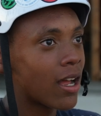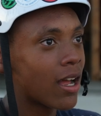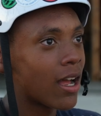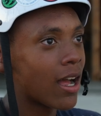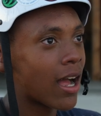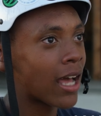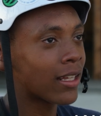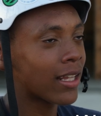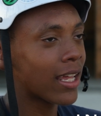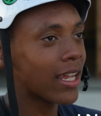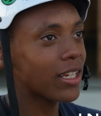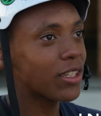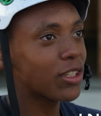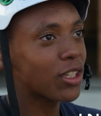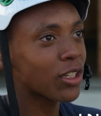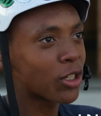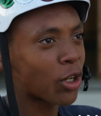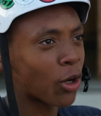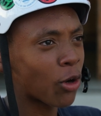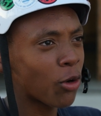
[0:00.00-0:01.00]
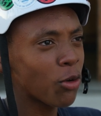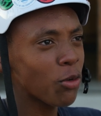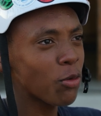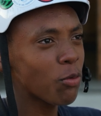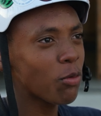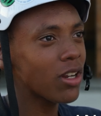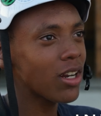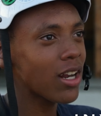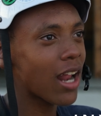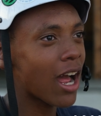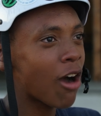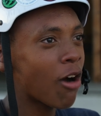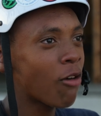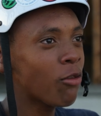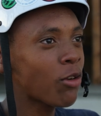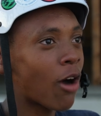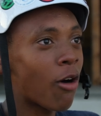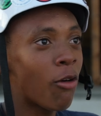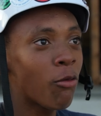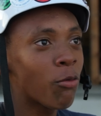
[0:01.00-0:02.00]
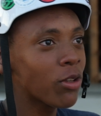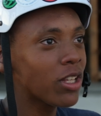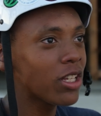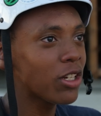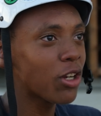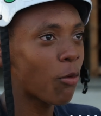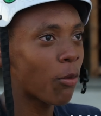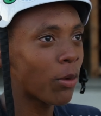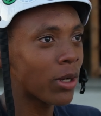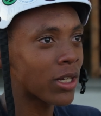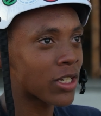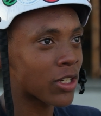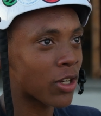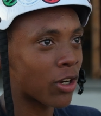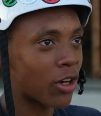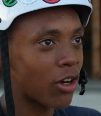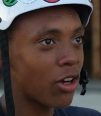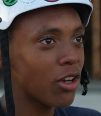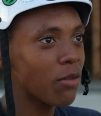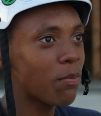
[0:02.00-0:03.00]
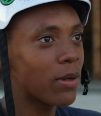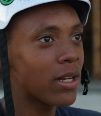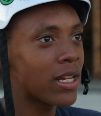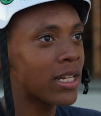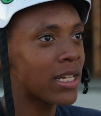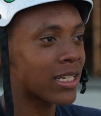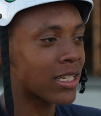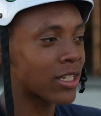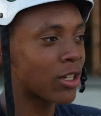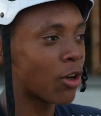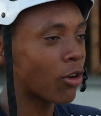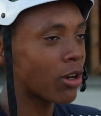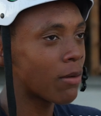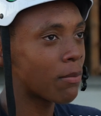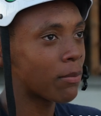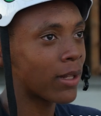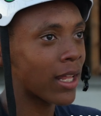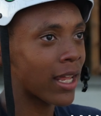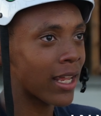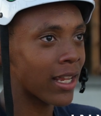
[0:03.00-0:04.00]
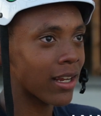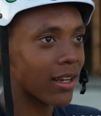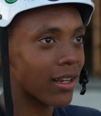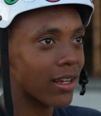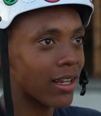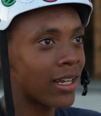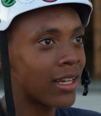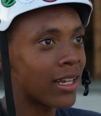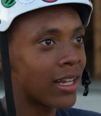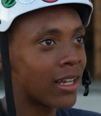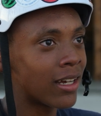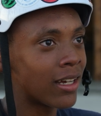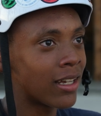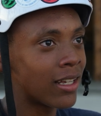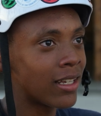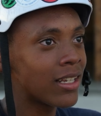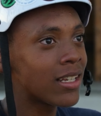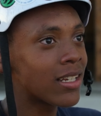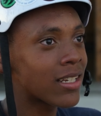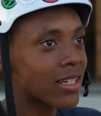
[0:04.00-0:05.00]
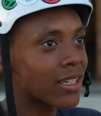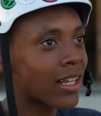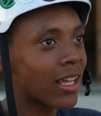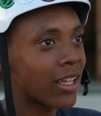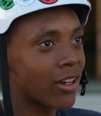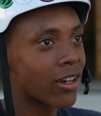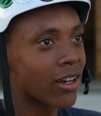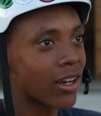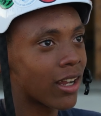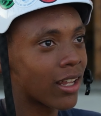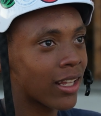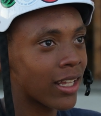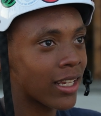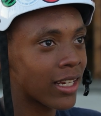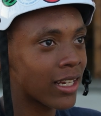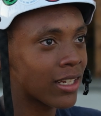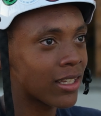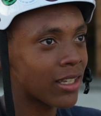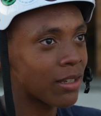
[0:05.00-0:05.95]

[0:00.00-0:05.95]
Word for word: I like the gold one. I don't, I don't, really know what it's called, but it's gold and black and uh, it's lighter. I like it.